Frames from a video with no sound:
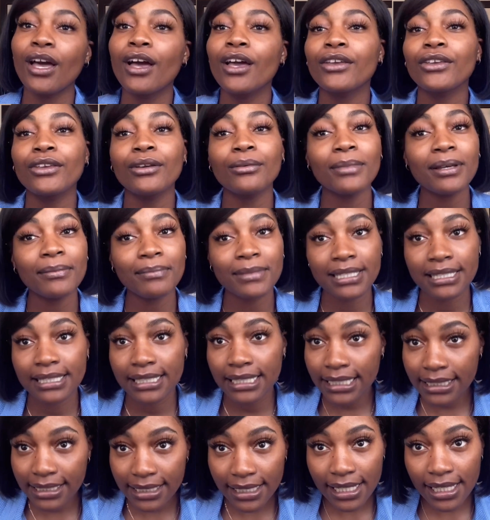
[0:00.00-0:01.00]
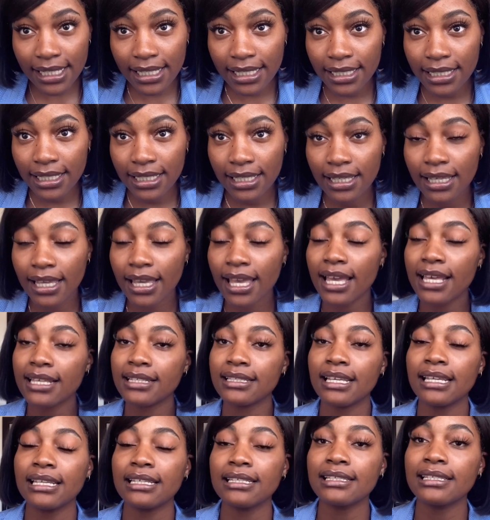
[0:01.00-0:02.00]
your mamacita has
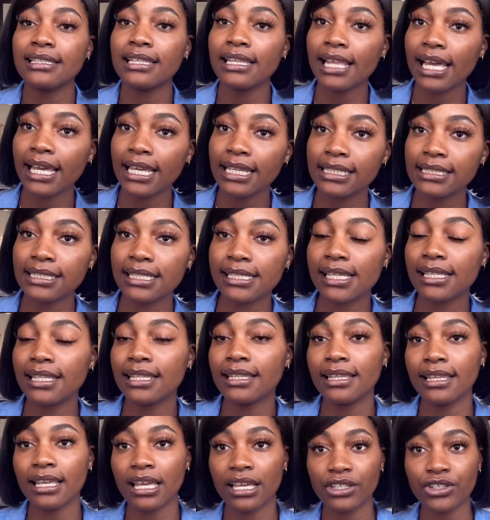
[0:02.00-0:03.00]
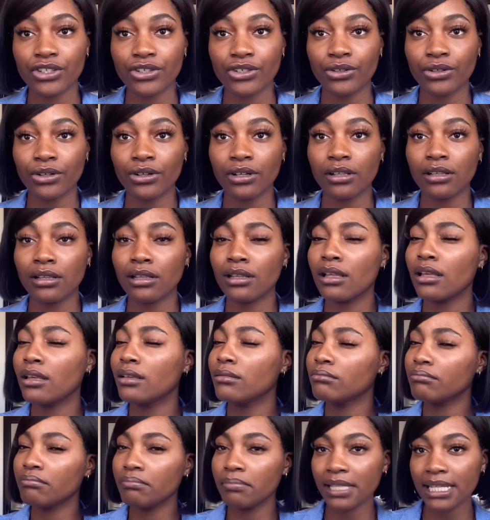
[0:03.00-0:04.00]
a slight, natural,
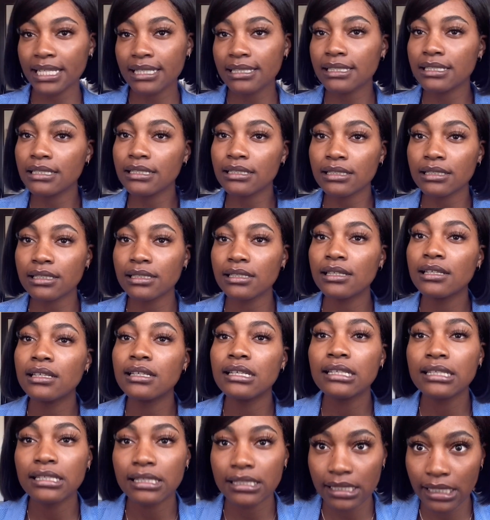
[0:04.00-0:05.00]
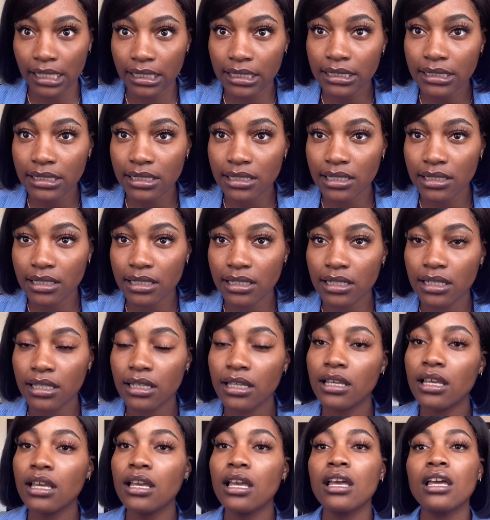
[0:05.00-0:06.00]
pleasant scent.
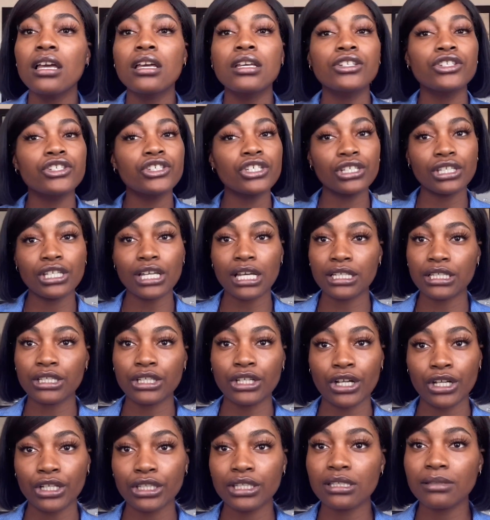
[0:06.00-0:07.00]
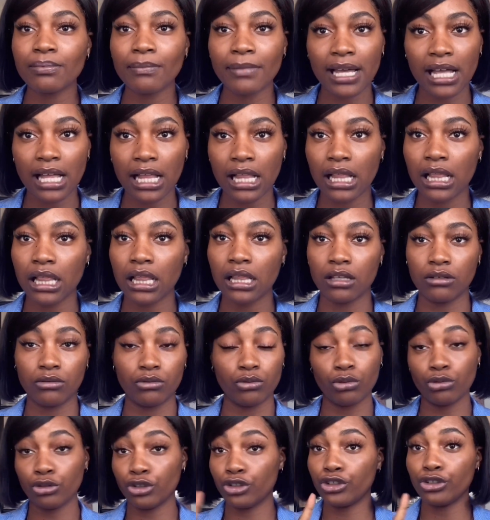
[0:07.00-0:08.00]
She does not smell,
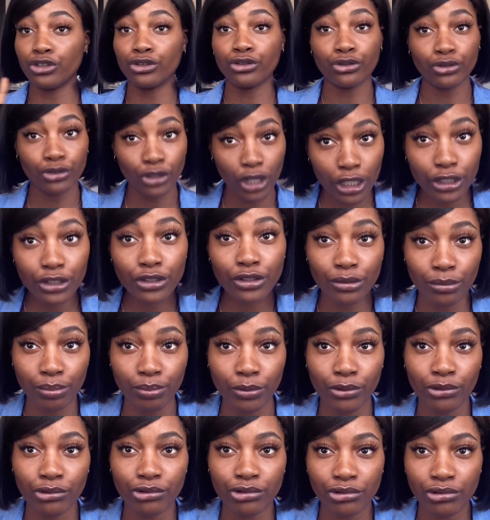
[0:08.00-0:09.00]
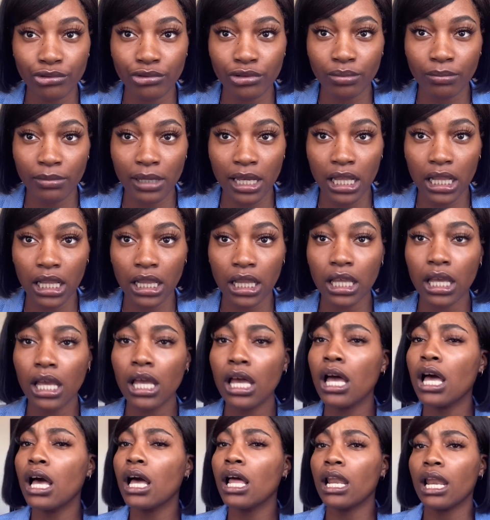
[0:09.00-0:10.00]
or she's not supposed to smell,
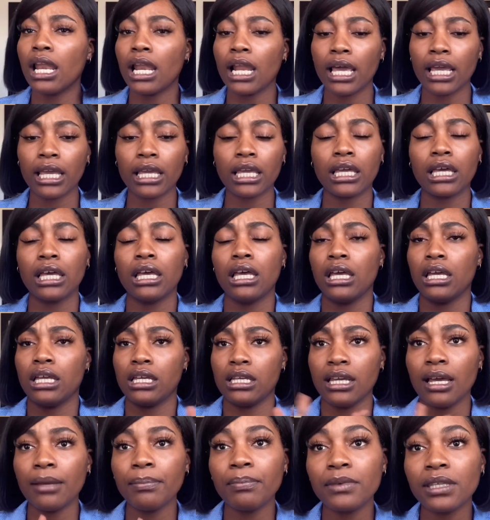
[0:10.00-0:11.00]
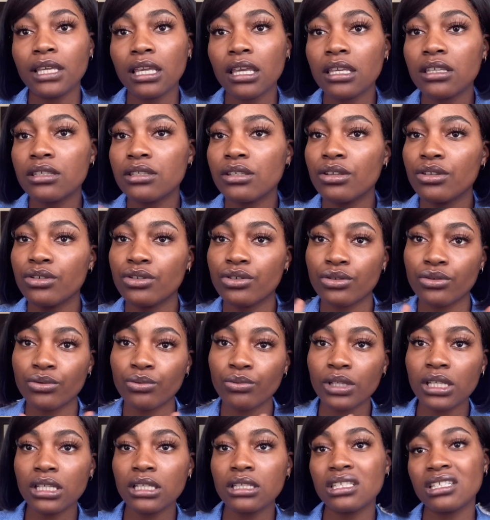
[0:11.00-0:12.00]
like cupcakes,
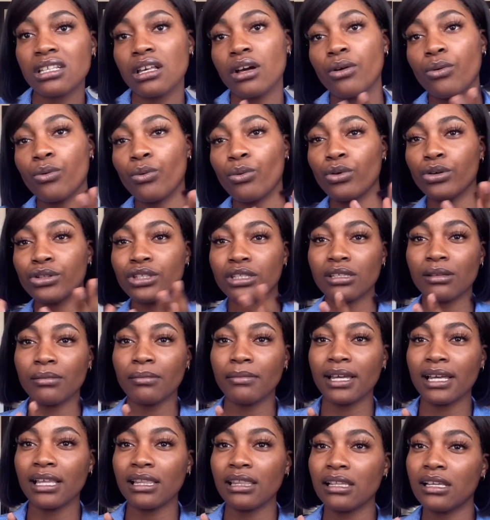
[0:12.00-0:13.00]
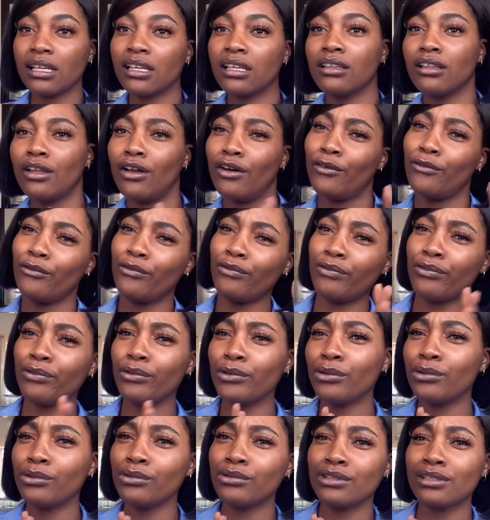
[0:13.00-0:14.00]
sweets, watermelon,
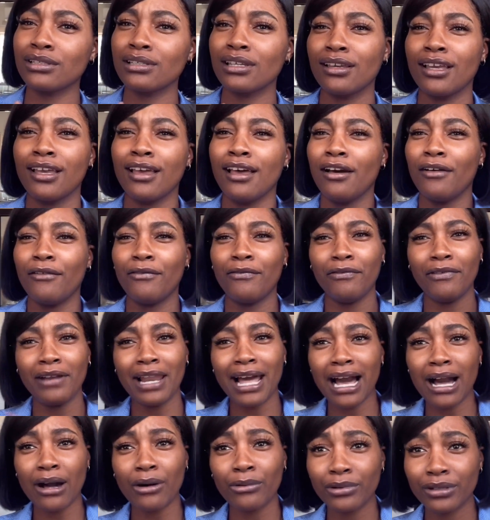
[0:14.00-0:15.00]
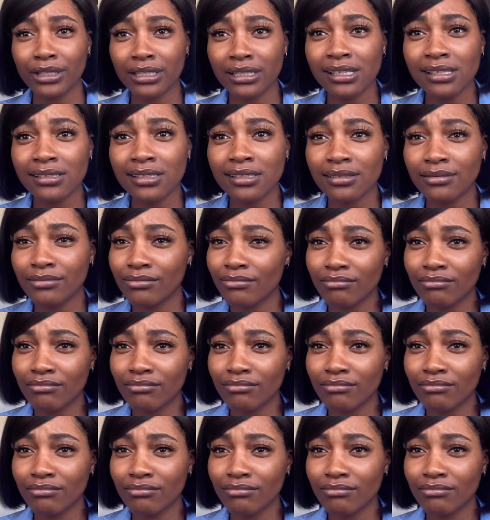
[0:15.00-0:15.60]
fruit, flowers.